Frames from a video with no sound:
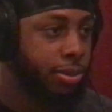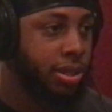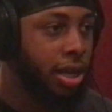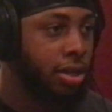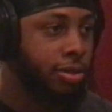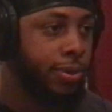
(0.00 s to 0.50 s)

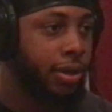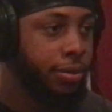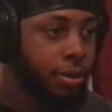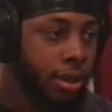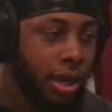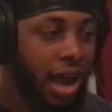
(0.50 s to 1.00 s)
potatoes, bro,
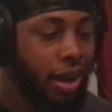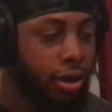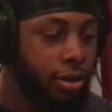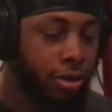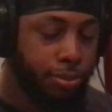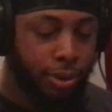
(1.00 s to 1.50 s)
I can
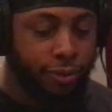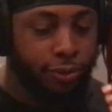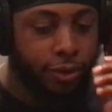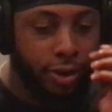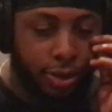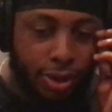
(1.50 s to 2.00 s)
cook, bro, for
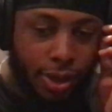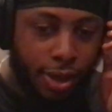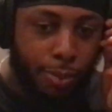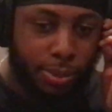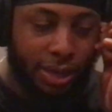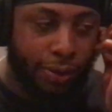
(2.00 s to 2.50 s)
real.
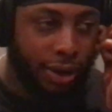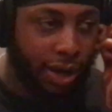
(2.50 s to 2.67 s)
But like when